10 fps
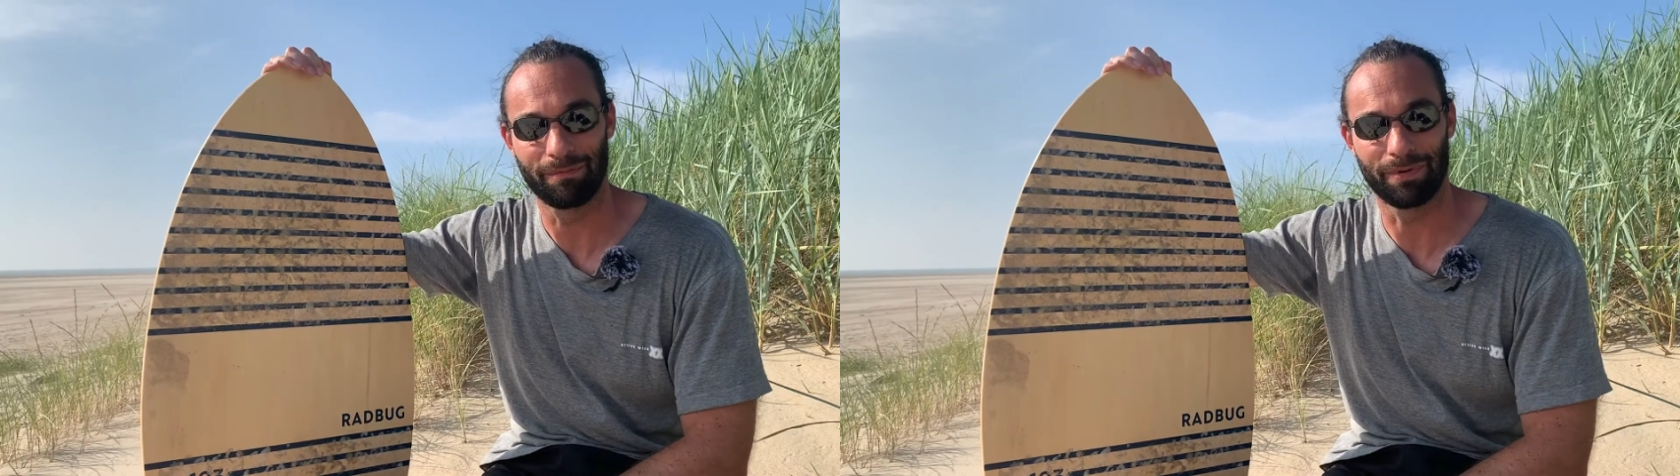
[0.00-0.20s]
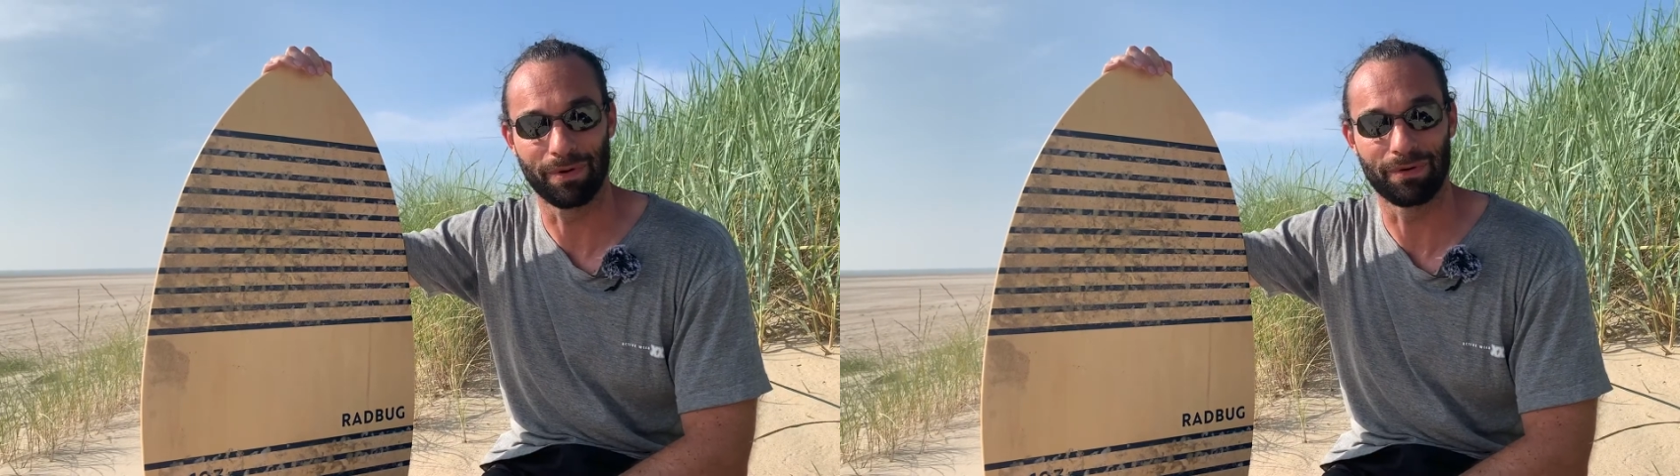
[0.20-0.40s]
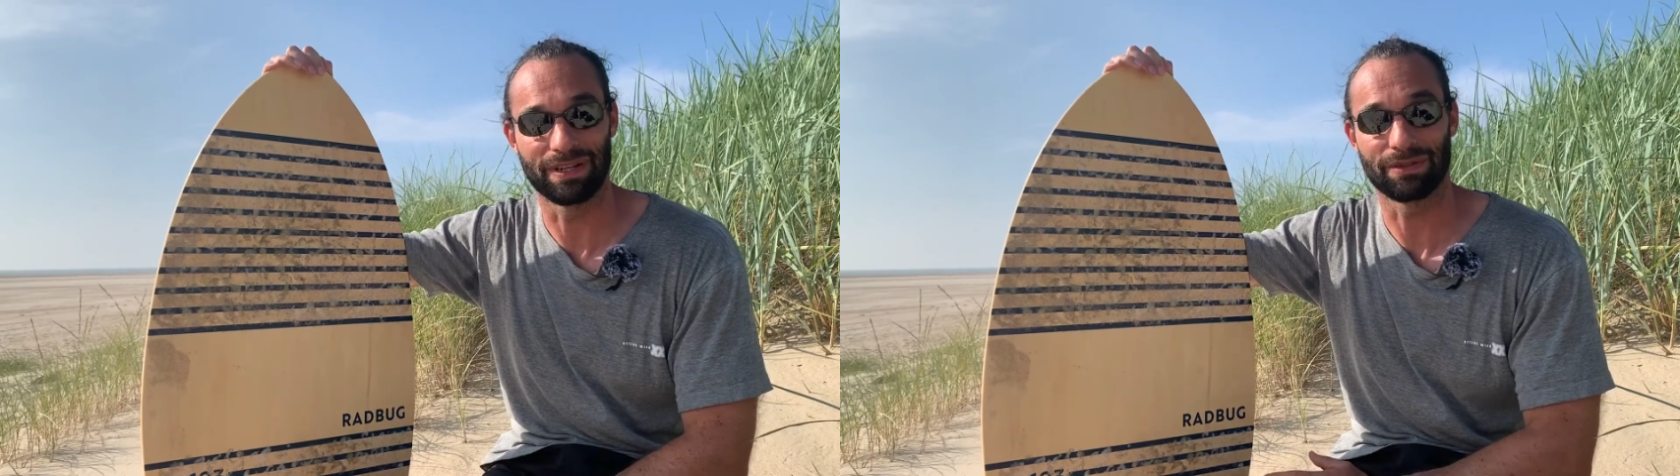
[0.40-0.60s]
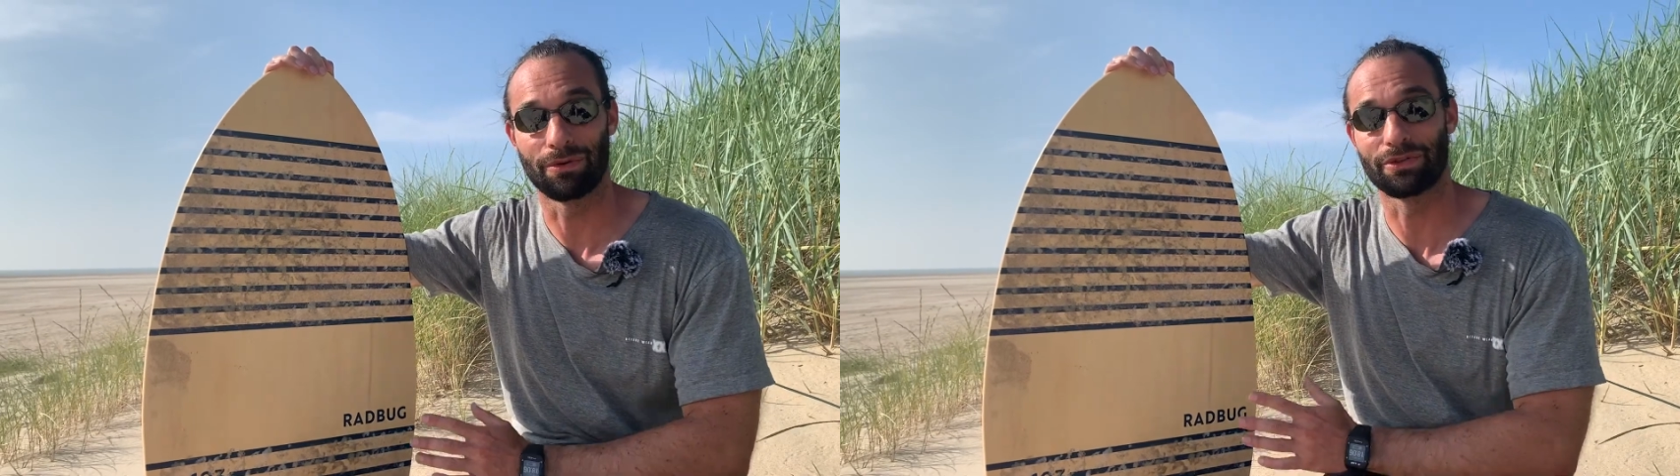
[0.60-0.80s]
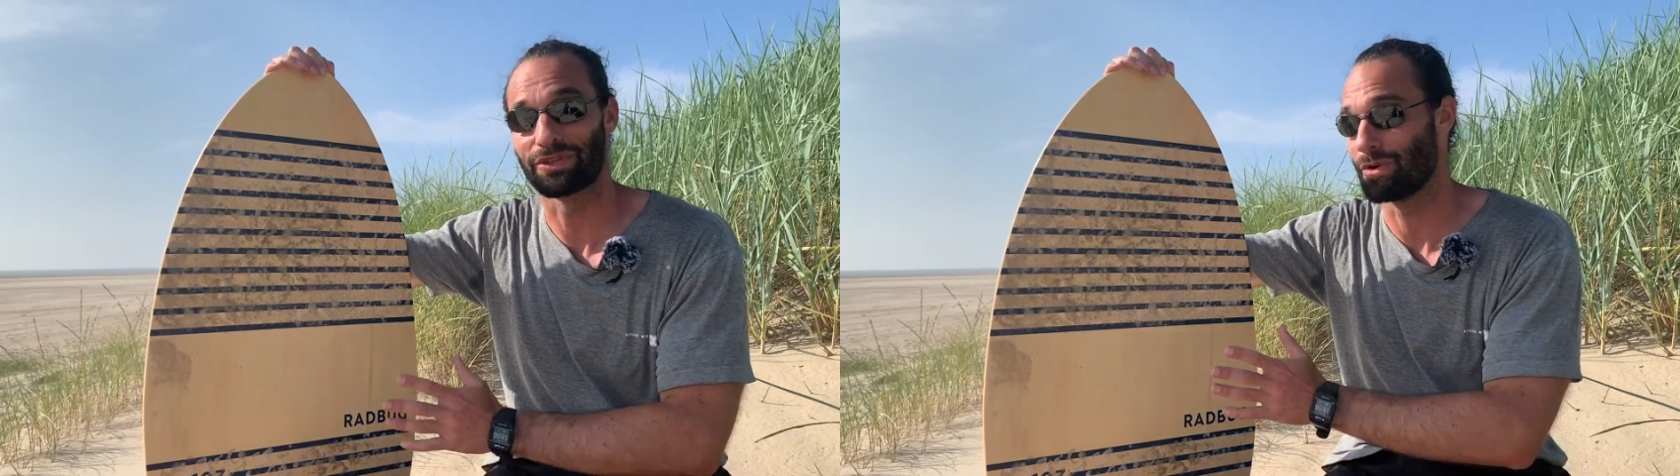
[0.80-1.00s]
progress
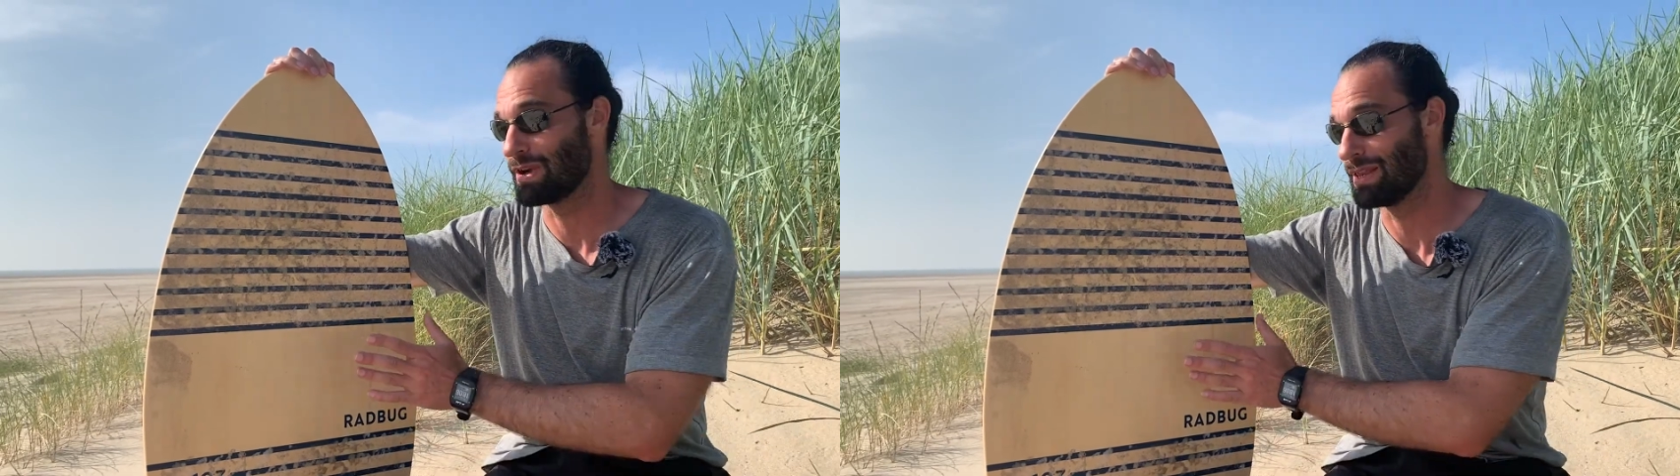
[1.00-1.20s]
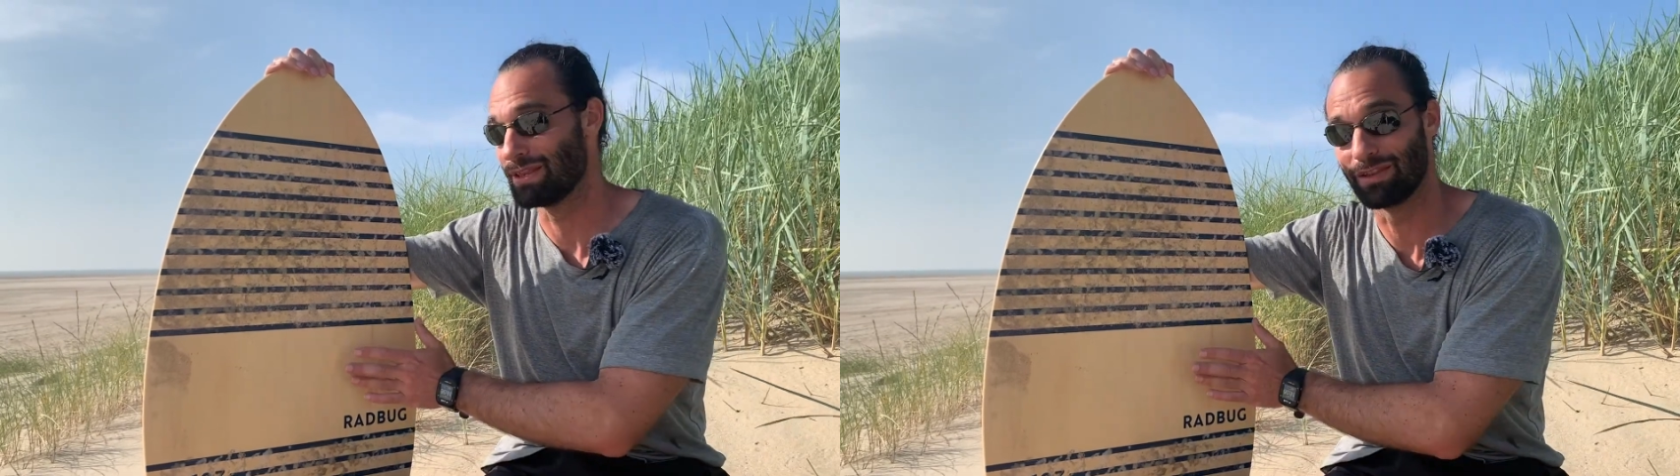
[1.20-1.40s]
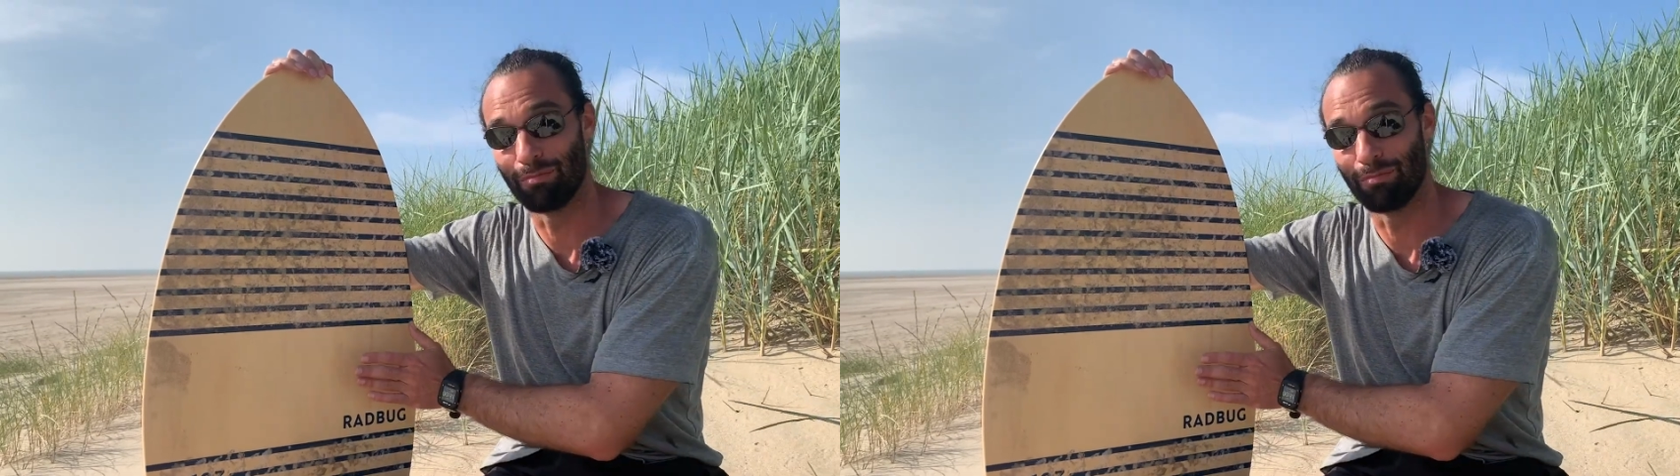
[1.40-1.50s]
also in